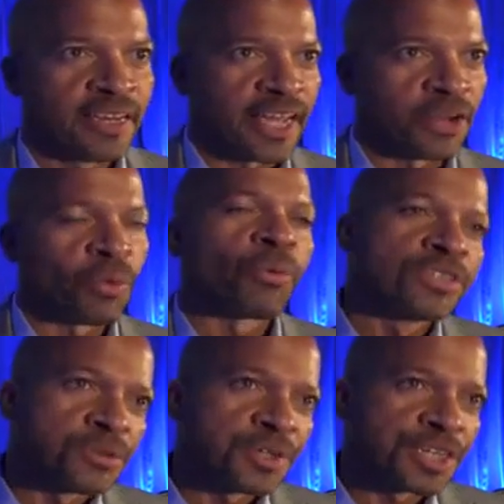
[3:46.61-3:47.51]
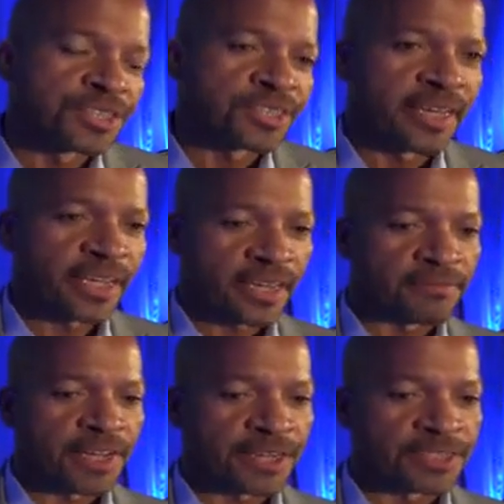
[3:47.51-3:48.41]
And what we're doing is taking
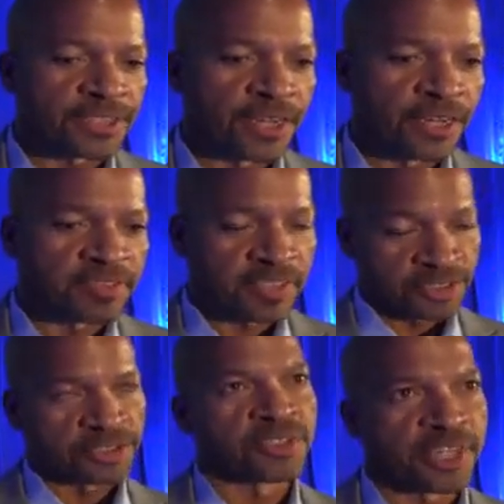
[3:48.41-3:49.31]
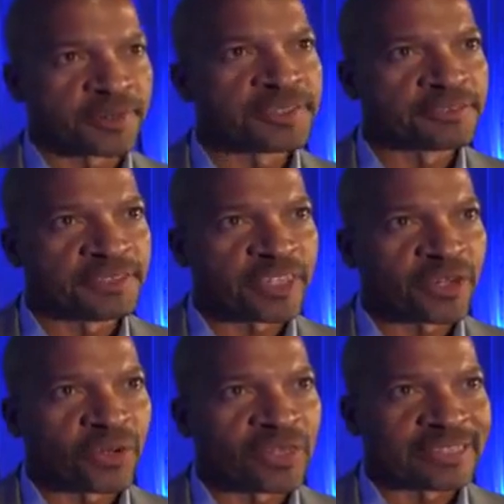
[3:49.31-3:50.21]
advantage of sensors that are in the vehicle,